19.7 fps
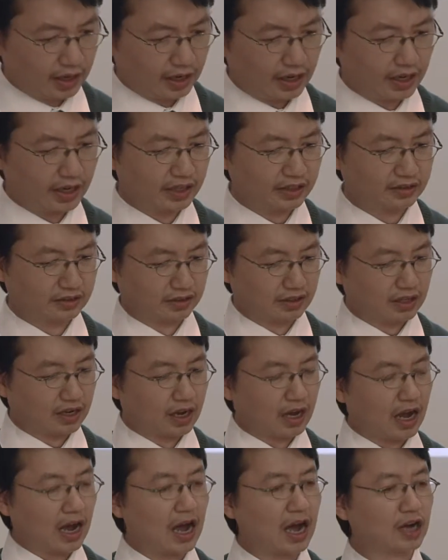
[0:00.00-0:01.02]
And
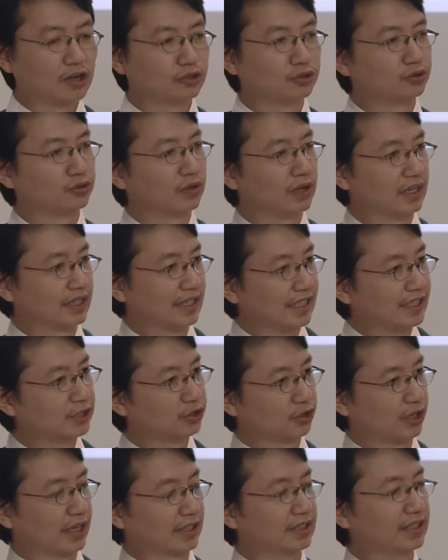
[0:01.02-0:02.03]
how do I
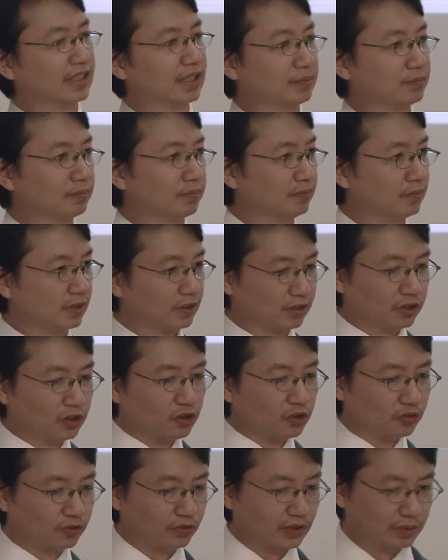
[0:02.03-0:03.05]
extract them
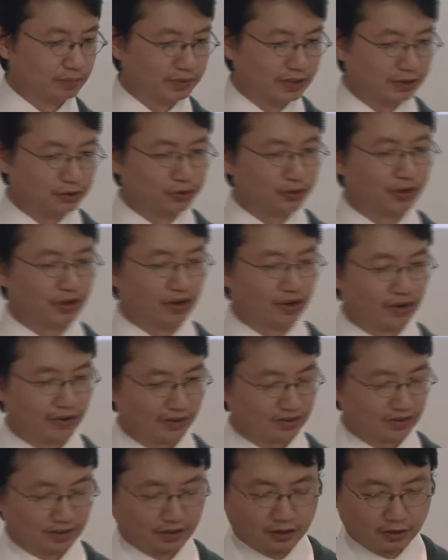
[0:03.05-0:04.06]
from the rare
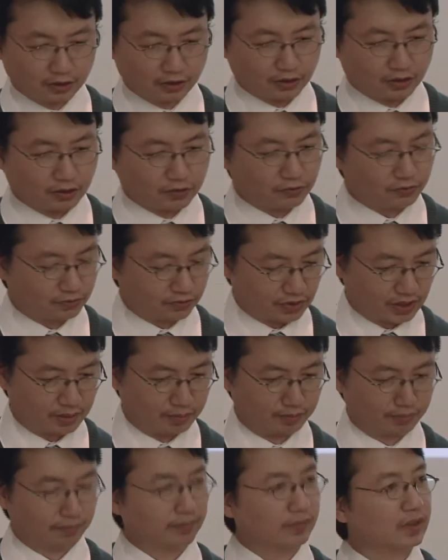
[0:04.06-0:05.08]
earth,
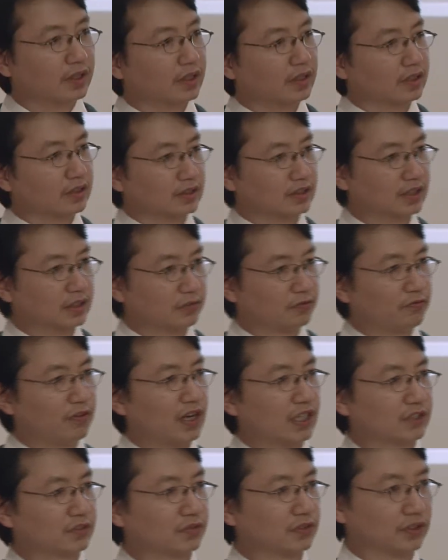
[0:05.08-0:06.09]
from the
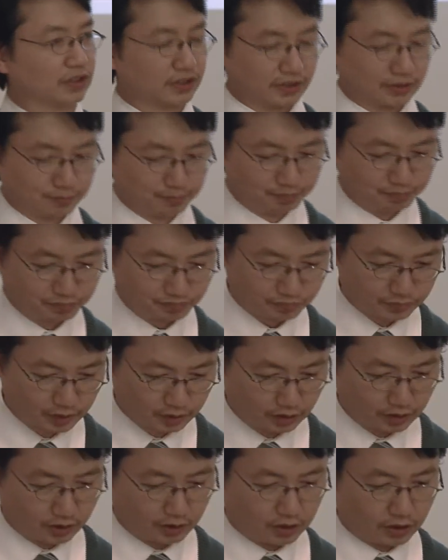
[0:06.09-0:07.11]
phosphors?
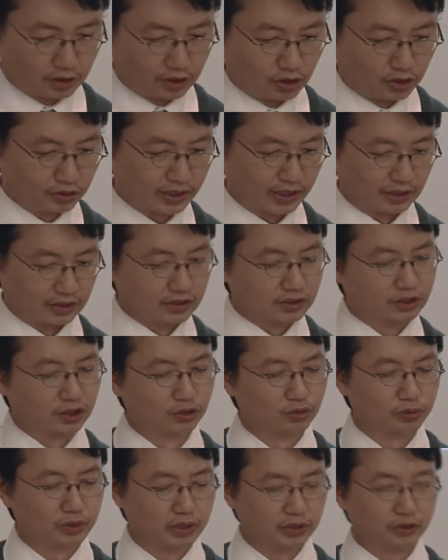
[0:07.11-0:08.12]
Okay, so
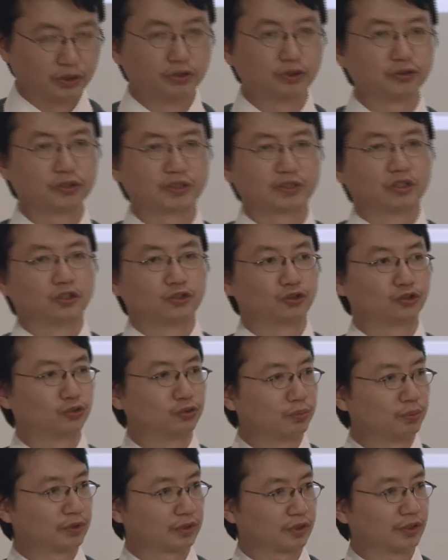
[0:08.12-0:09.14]
we use
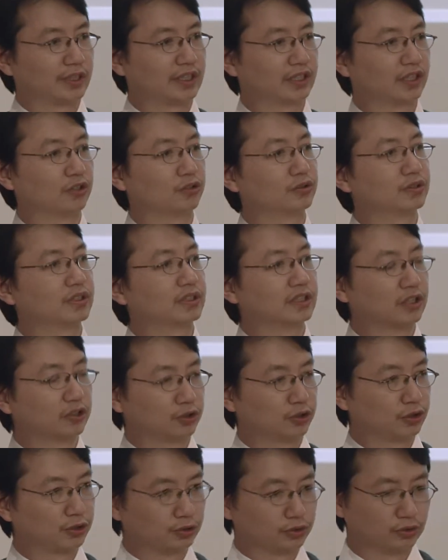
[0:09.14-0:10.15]
supercritical
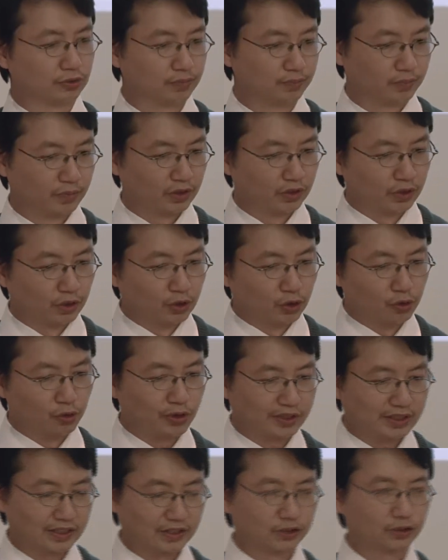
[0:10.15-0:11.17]
CO2.
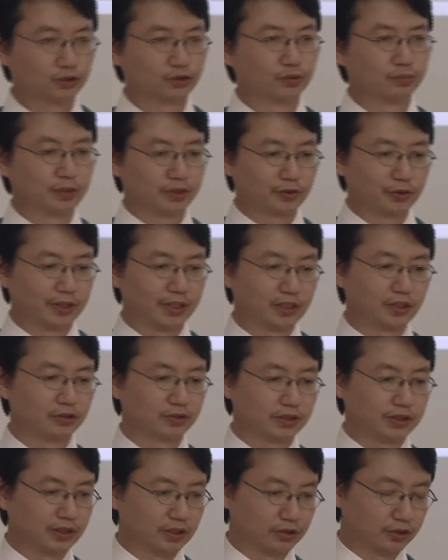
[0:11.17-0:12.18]
What is supercritical
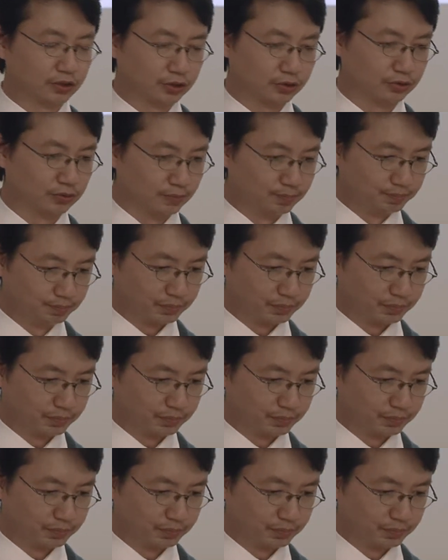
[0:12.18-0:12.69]
CO2?